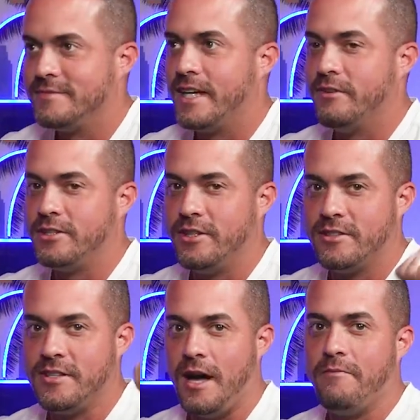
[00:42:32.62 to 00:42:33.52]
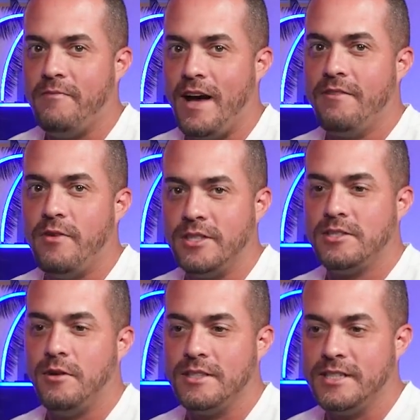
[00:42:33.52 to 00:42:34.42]
give us your top 5
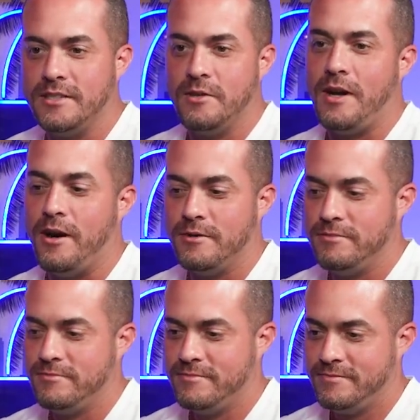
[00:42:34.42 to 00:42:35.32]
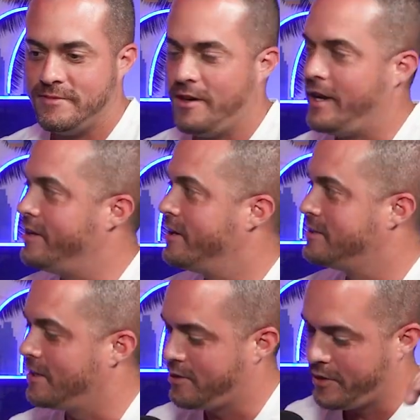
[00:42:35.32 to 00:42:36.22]
restaurants in Doral. All right, you're gonna
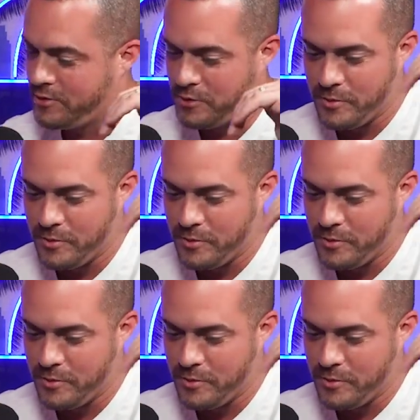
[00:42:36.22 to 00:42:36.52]
start 3, 2,